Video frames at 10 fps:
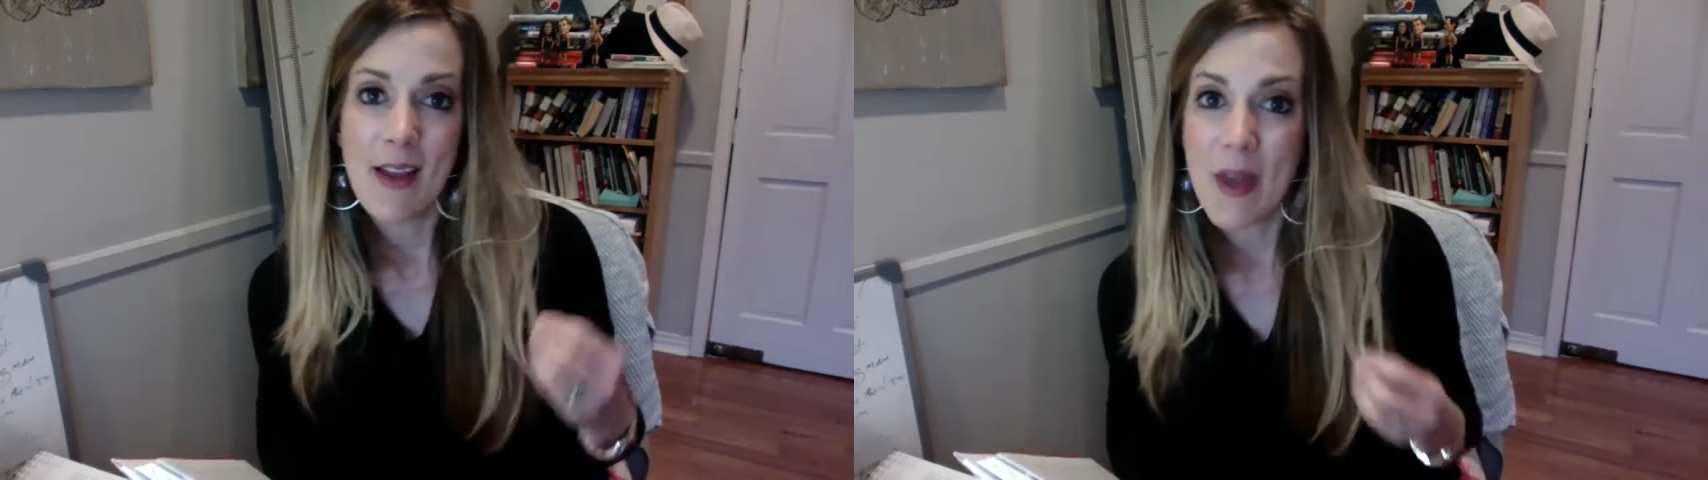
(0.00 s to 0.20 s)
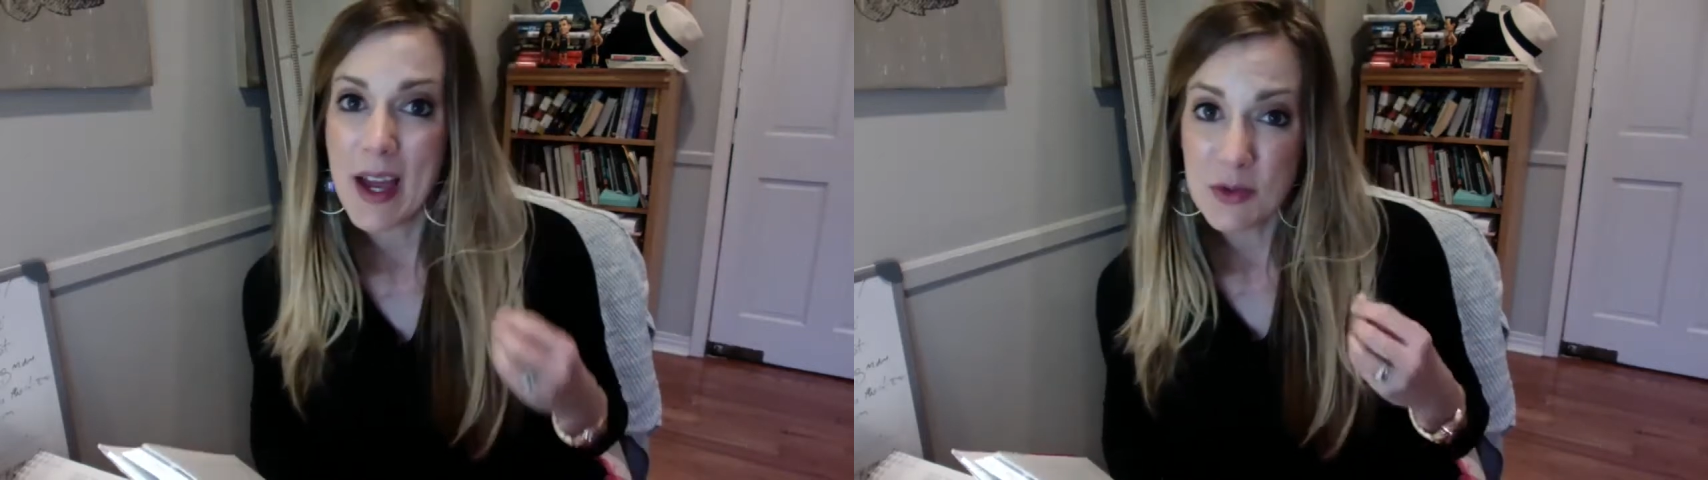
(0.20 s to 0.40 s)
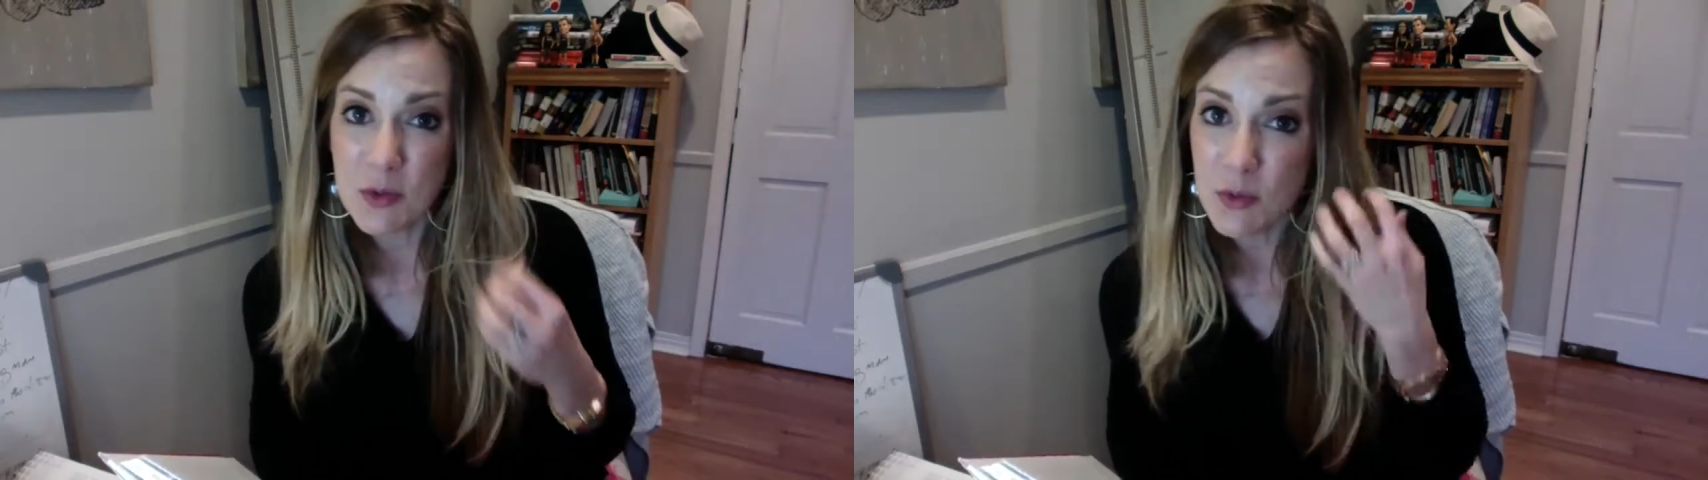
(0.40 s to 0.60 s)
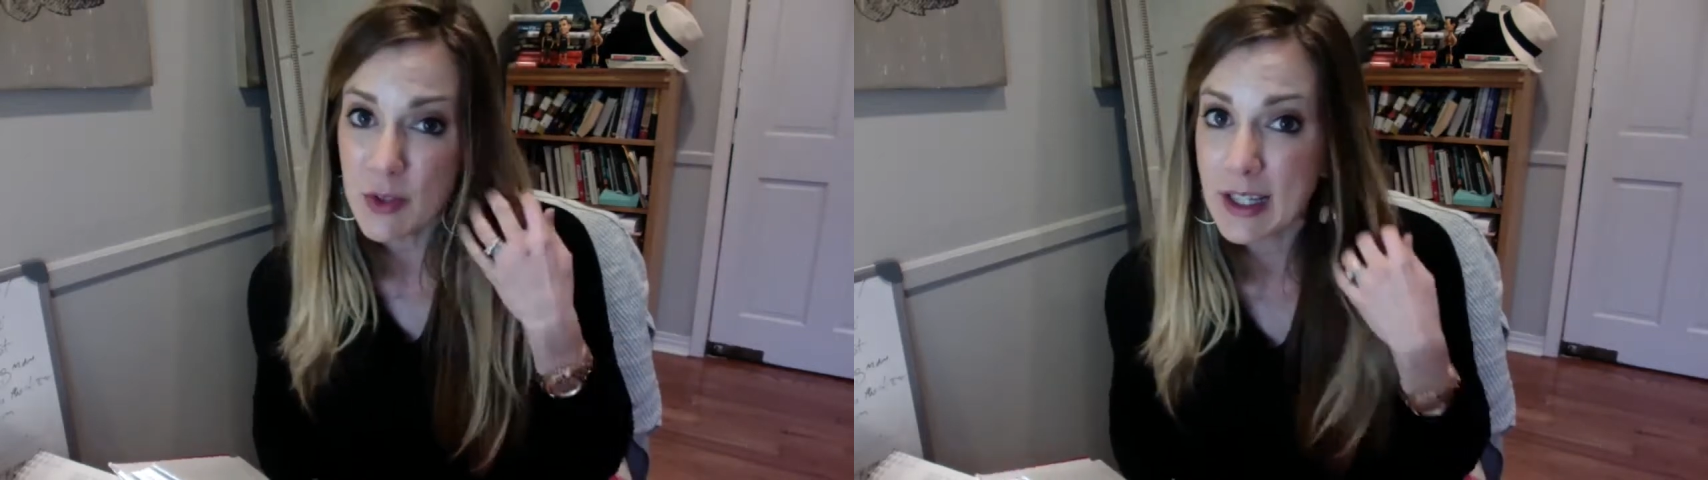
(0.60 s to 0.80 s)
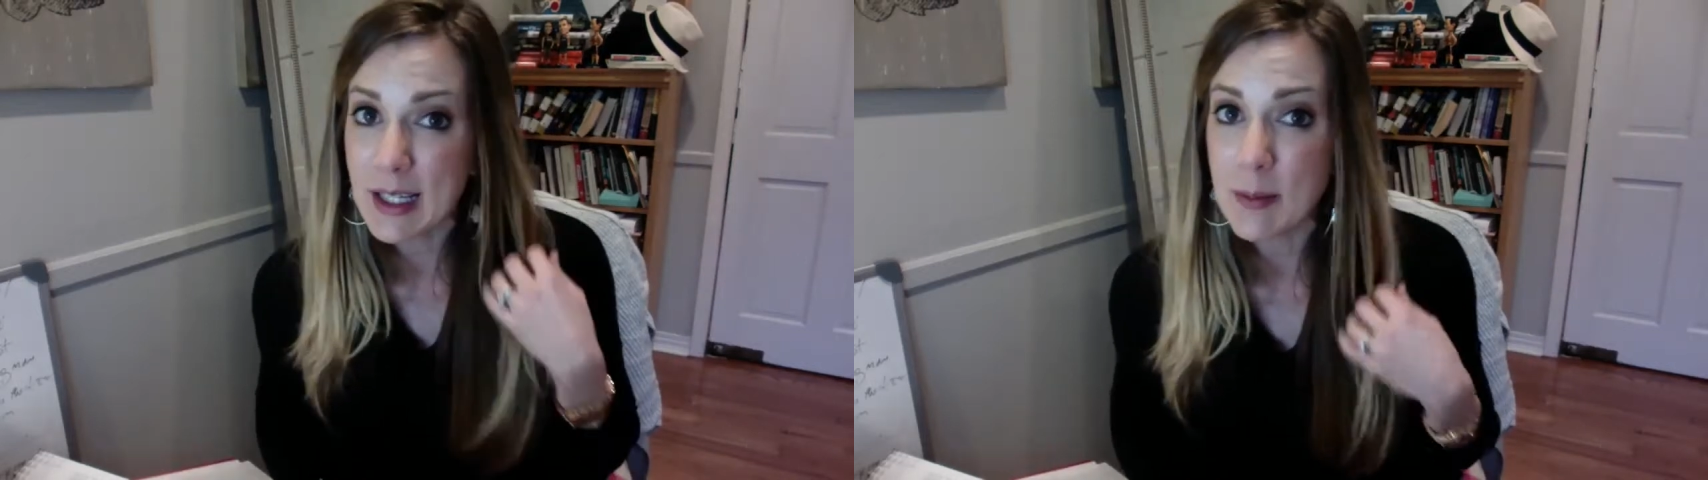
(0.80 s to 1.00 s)
And that's
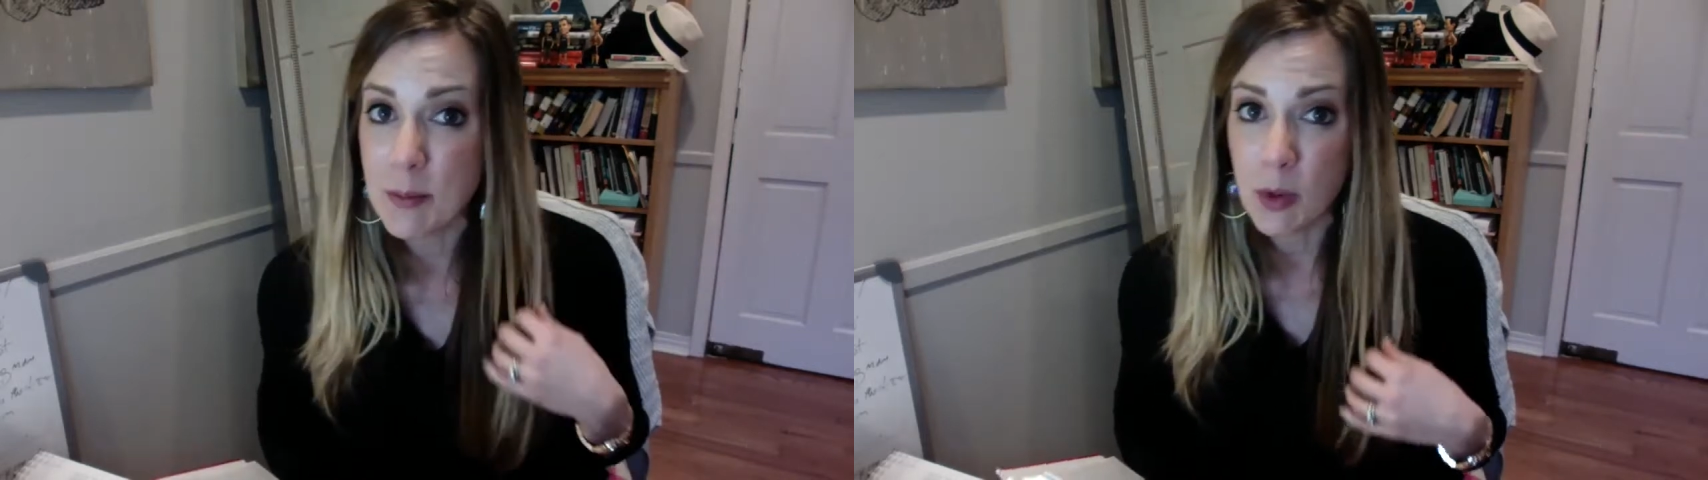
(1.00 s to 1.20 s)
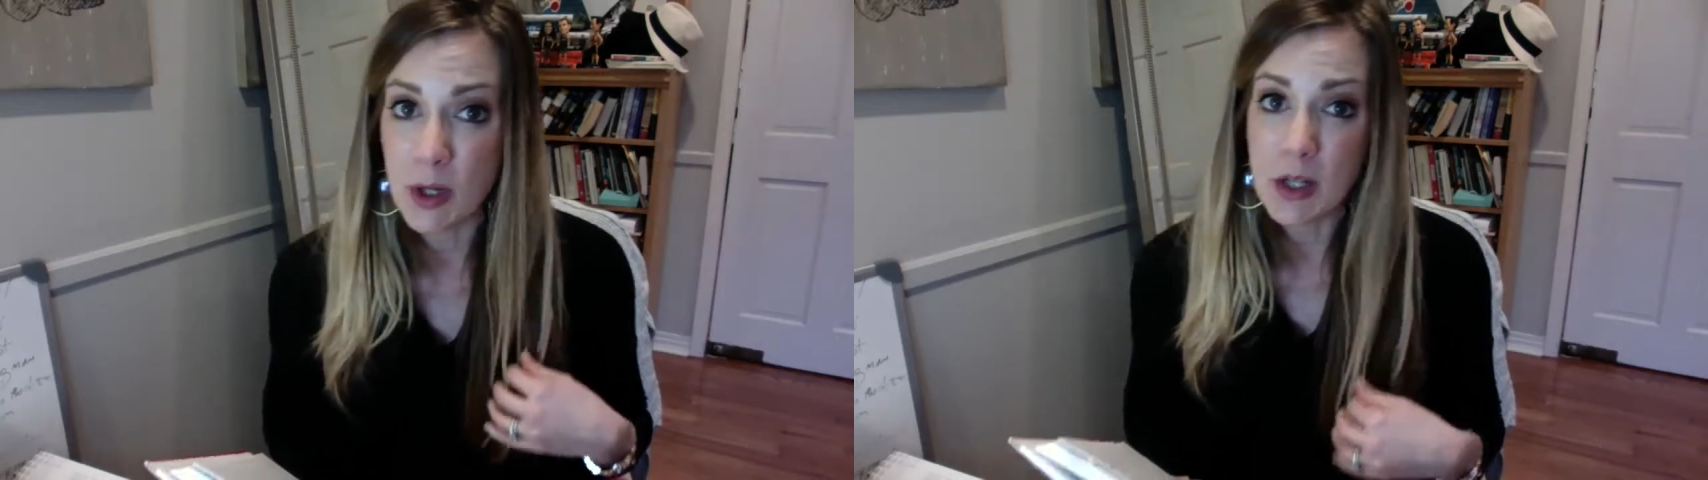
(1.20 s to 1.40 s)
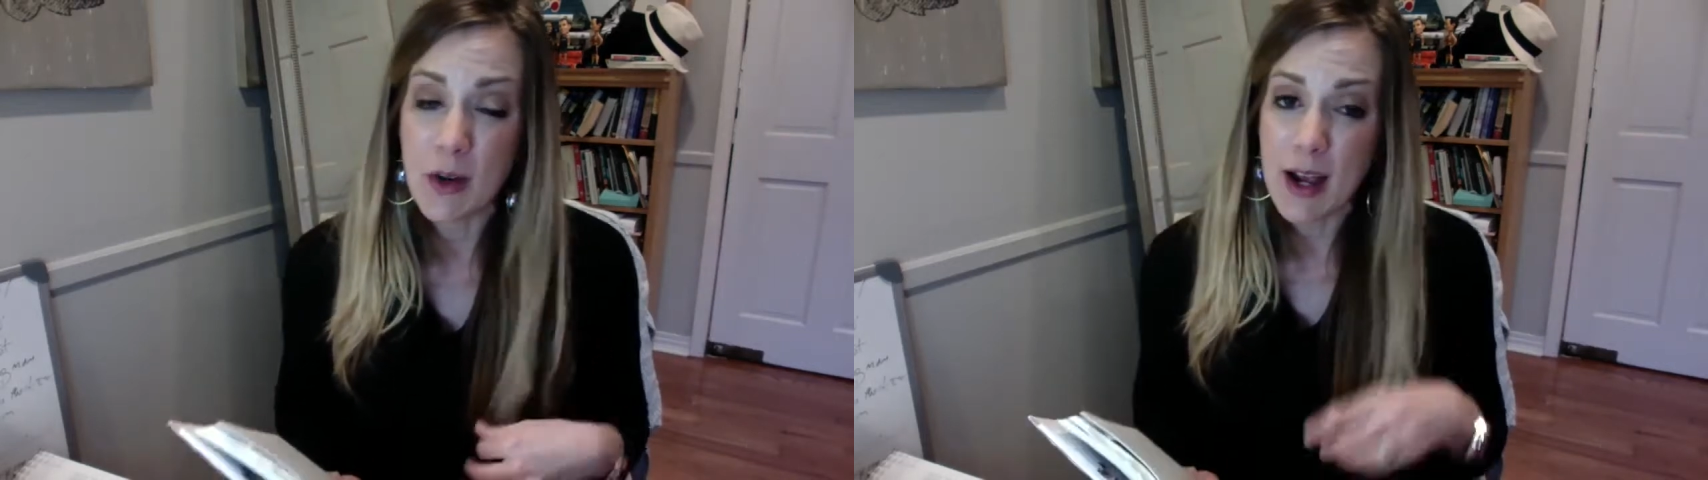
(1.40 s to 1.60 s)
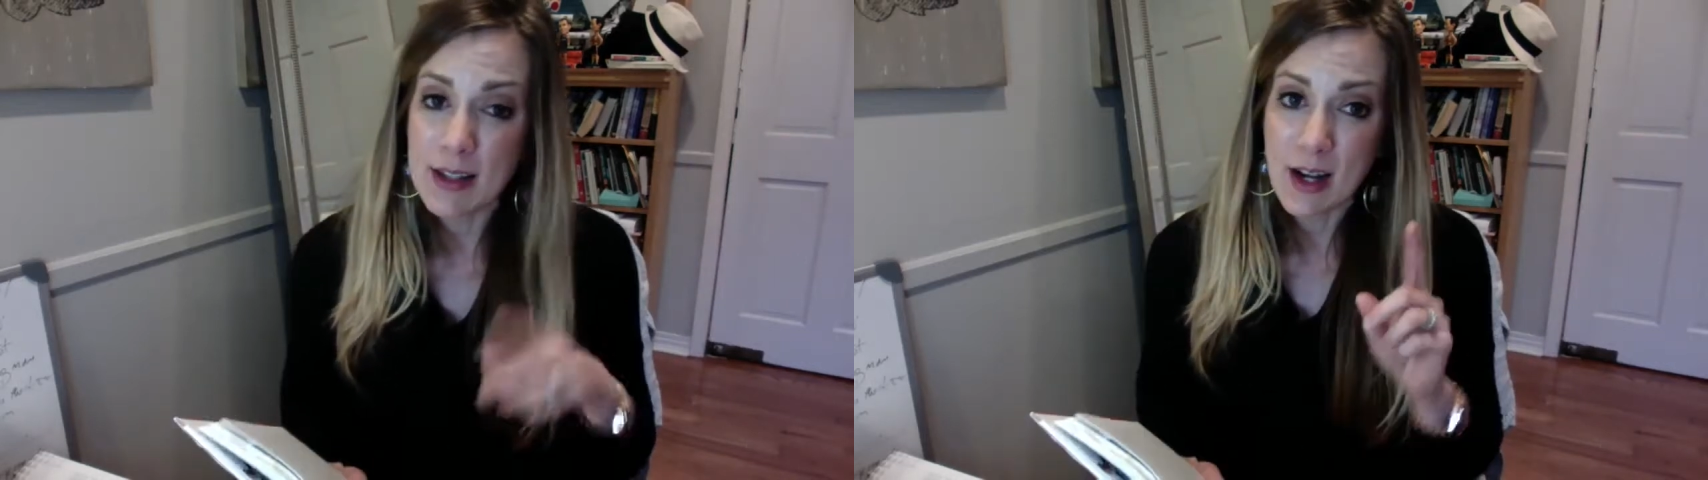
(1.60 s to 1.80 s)
really important, you guys.